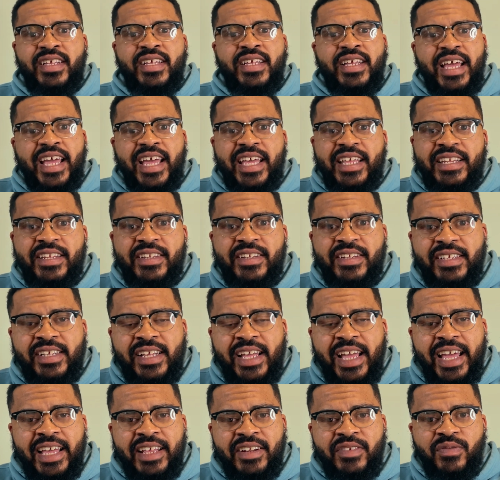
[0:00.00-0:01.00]

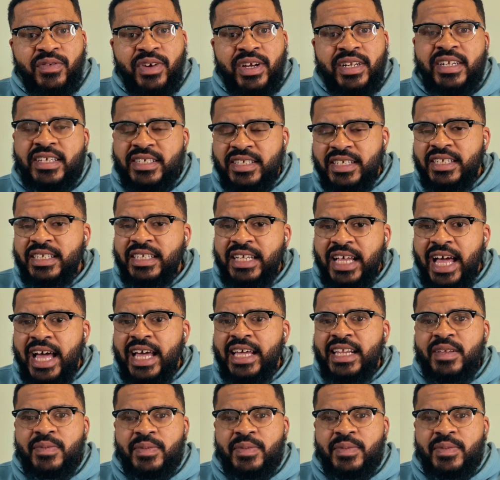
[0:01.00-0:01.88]
and run the society.